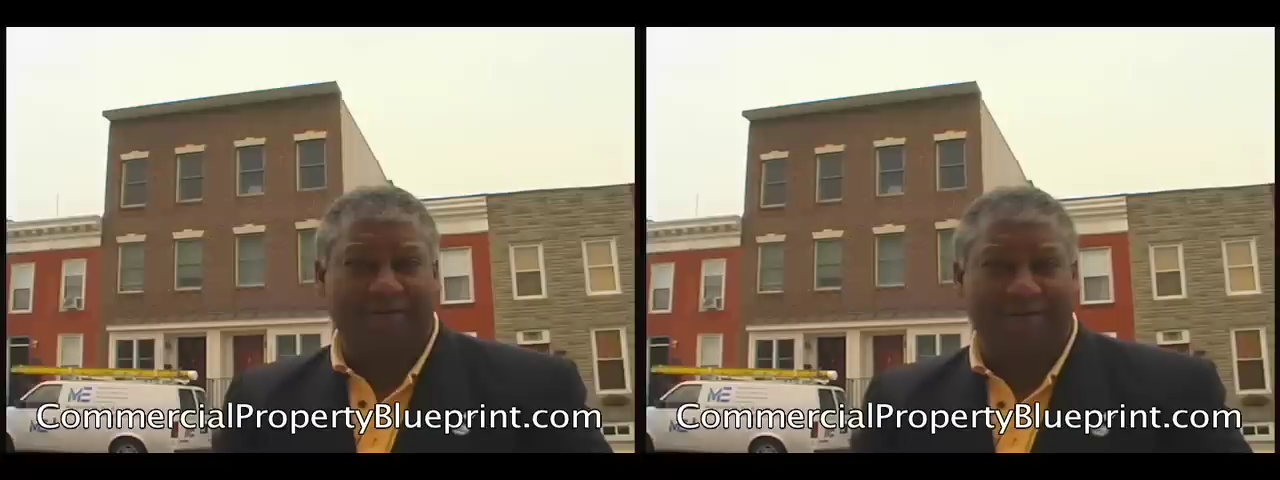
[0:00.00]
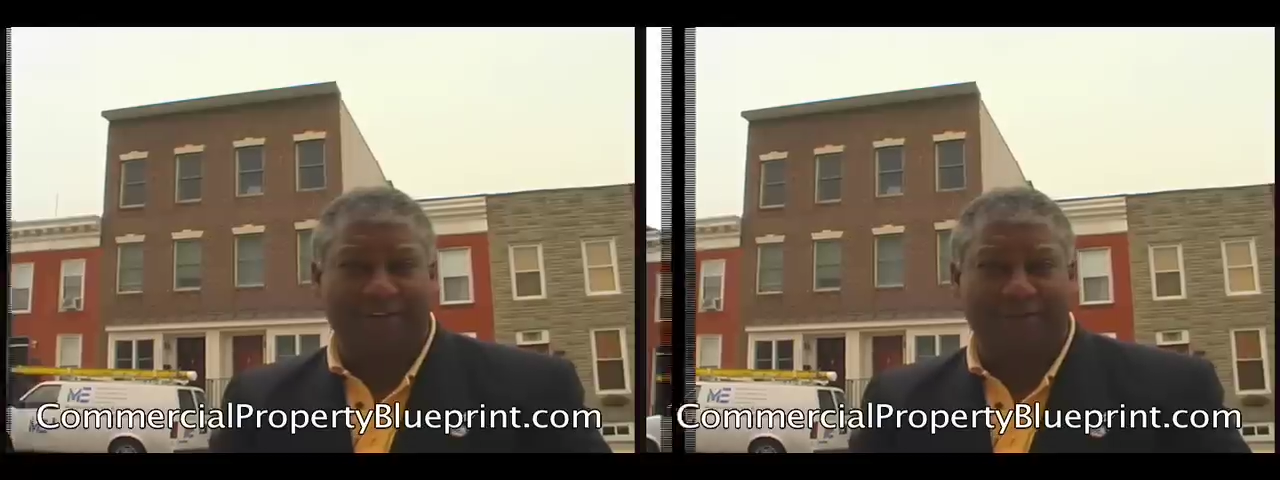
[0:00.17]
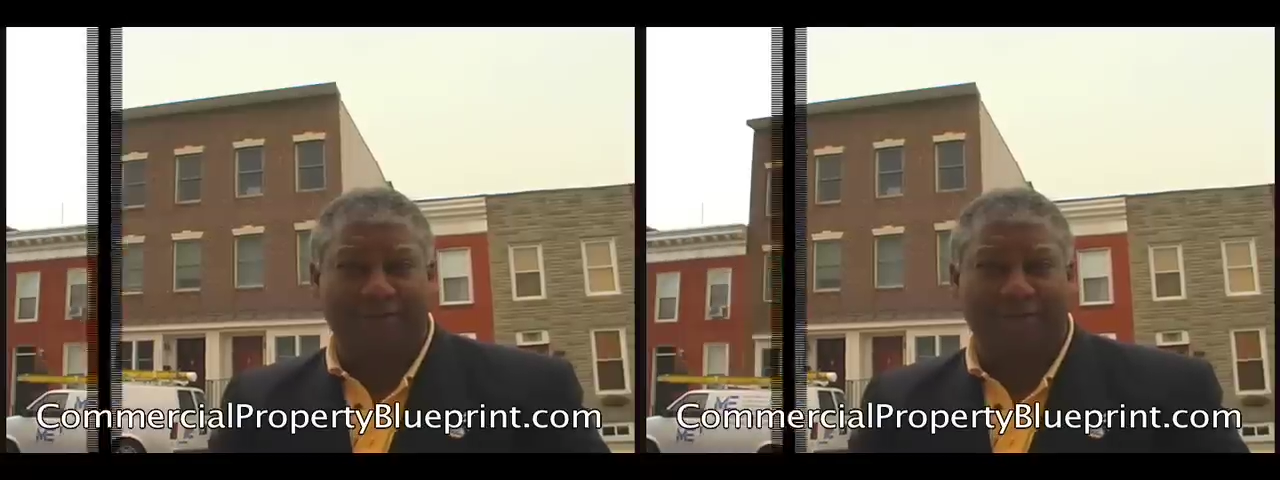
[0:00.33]

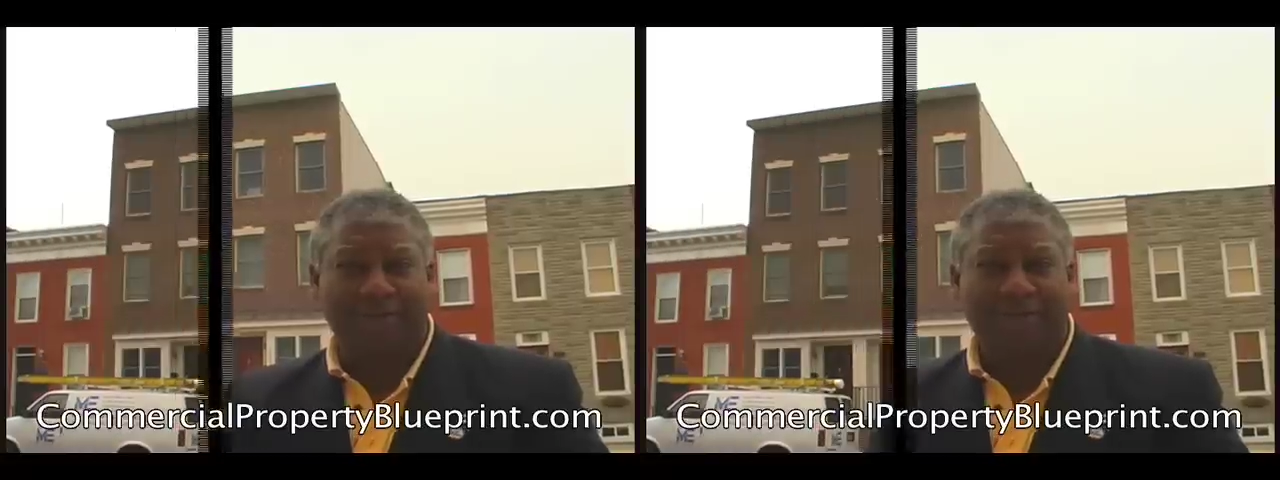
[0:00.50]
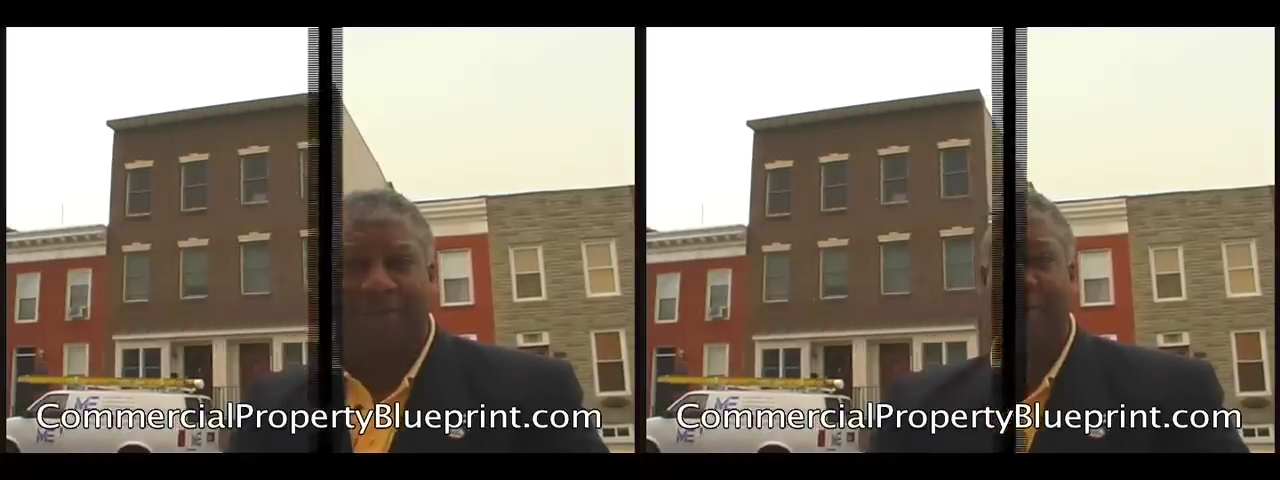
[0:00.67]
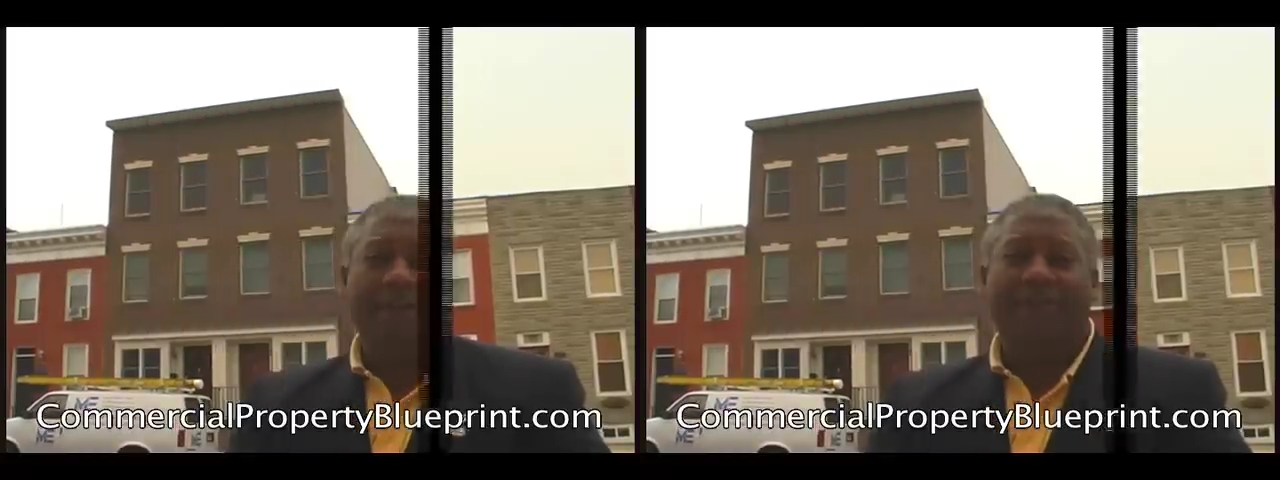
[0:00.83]
investor.
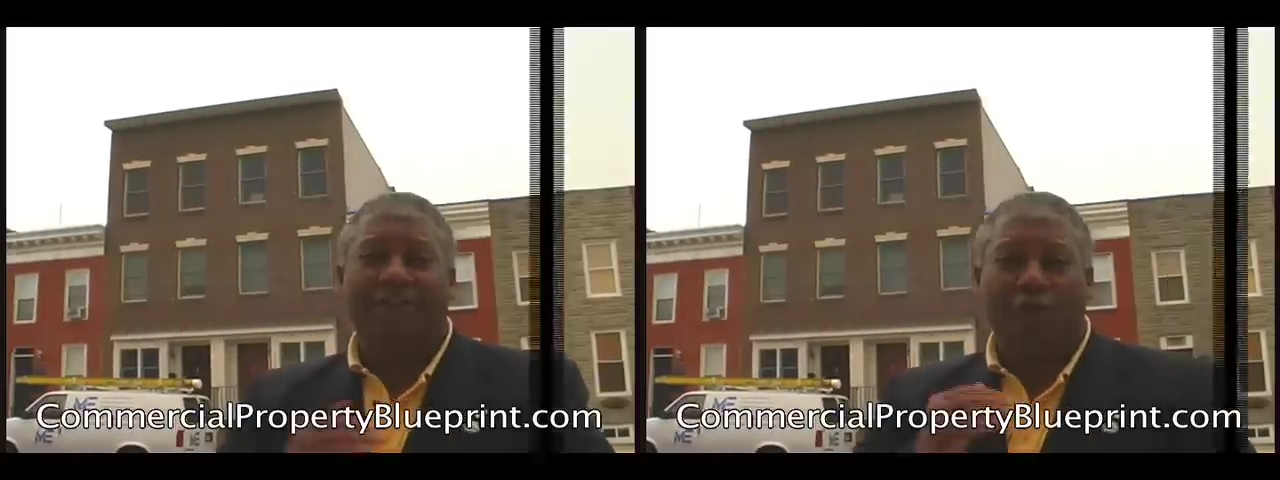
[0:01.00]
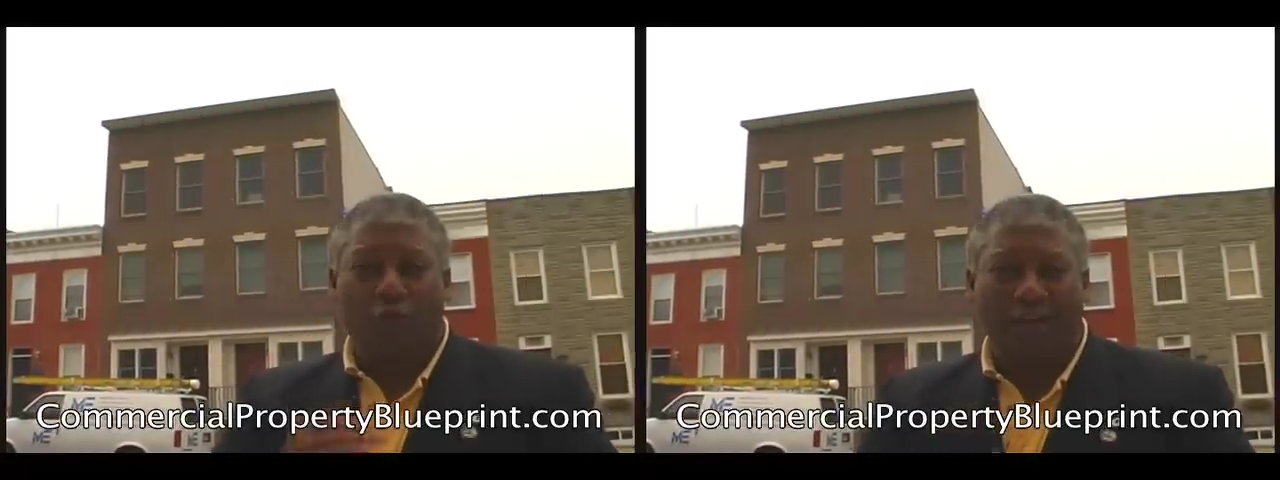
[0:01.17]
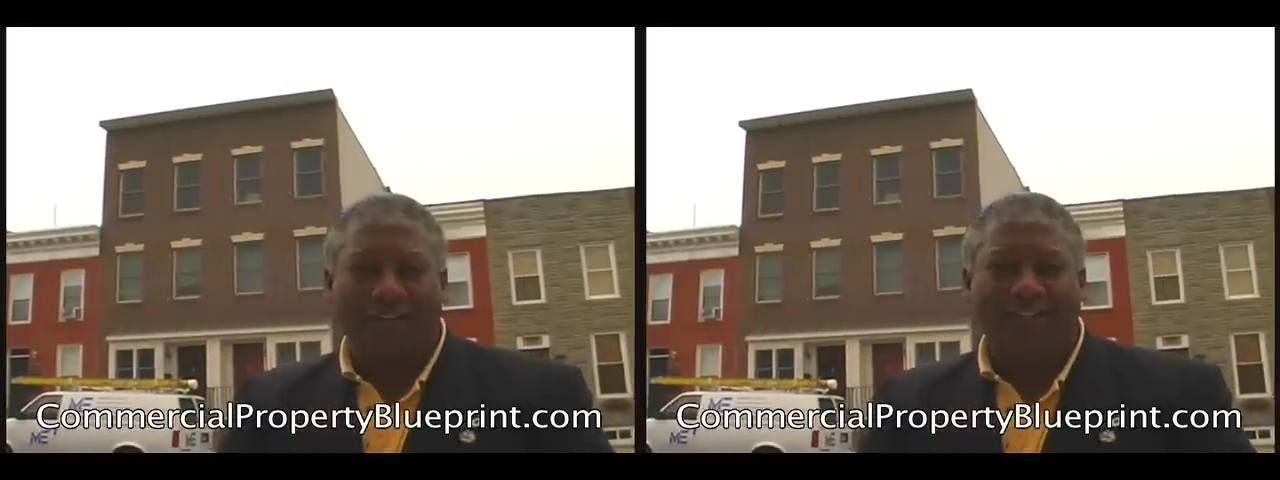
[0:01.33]
The
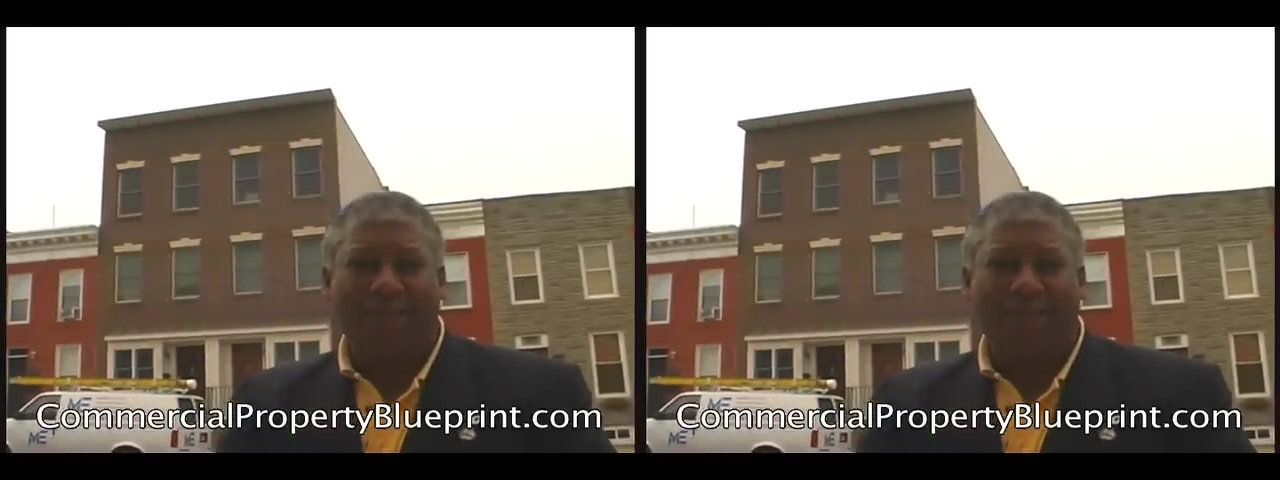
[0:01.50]
greatest